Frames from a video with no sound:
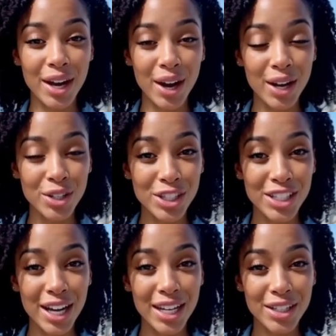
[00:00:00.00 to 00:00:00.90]

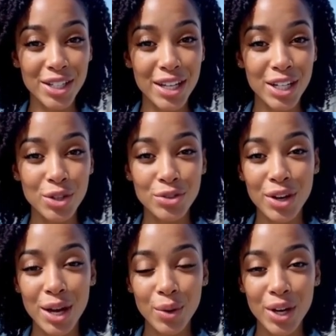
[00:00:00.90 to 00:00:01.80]
understanding the legal
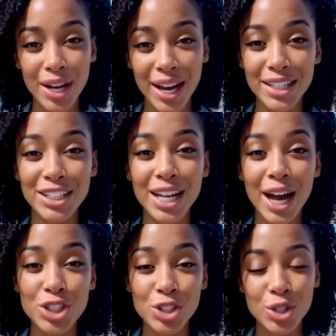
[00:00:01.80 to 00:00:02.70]
framework and
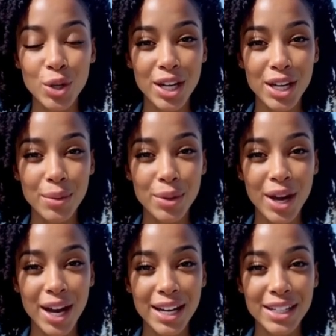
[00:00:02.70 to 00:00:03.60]
statutory
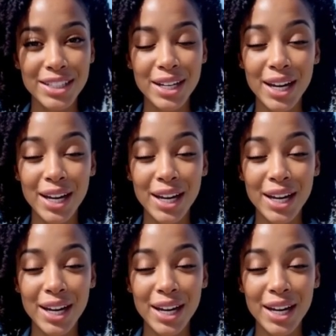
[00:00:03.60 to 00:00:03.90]
compliance